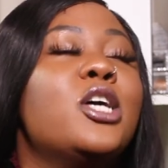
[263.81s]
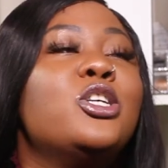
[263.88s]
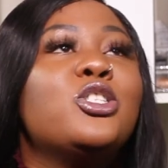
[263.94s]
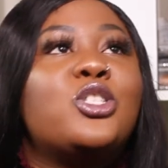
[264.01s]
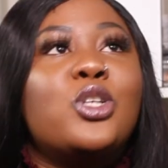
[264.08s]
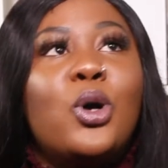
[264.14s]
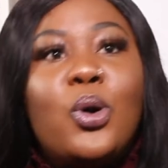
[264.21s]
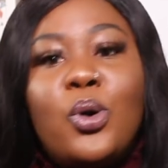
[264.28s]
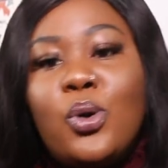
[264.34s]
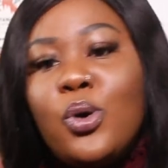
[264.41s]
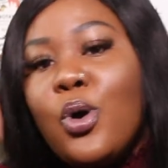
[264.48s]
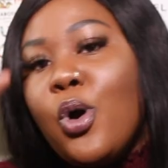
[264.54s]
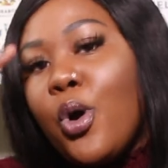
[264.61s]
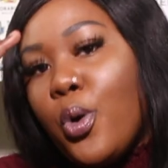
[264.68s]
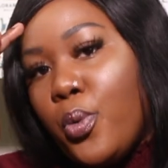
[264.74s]

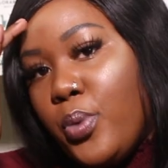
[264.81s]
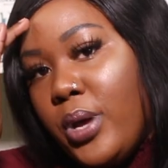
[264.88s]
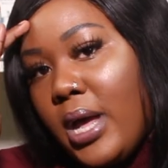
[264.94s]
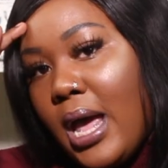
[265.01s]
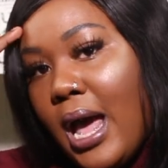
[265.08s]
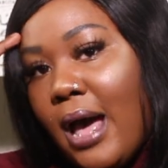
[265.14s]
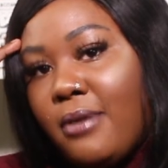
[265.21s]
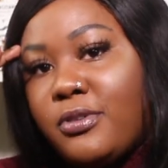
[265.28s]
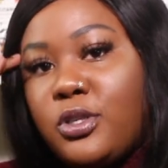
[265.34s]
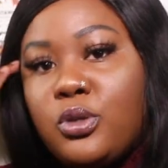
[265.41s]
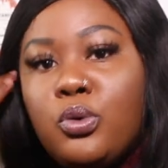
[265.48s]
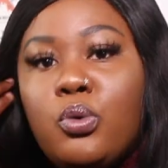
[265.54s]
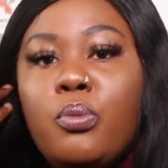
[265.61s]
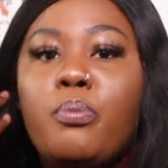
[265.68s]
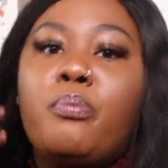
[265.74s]
So we have
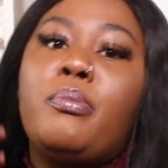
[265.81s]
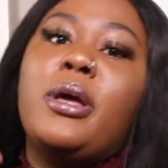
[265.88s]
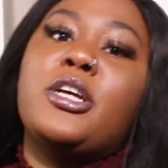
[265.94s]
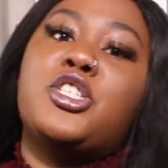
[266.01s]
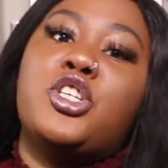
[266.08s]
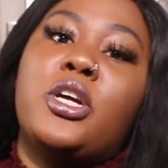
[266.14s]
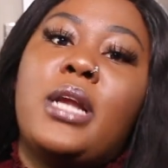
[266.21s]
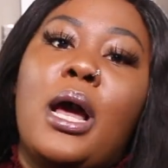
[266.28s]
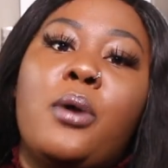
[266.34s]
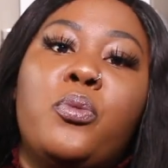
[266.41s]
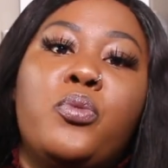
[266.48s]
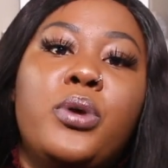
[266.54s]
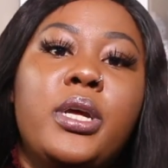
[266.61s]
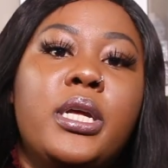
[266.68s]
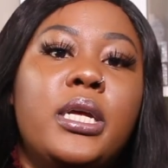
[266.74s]
to make sure that
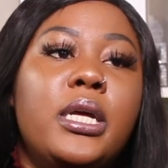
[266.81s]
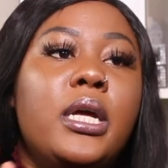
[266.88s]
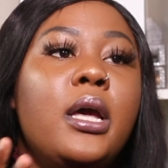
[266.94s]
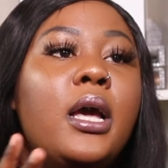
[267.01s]
we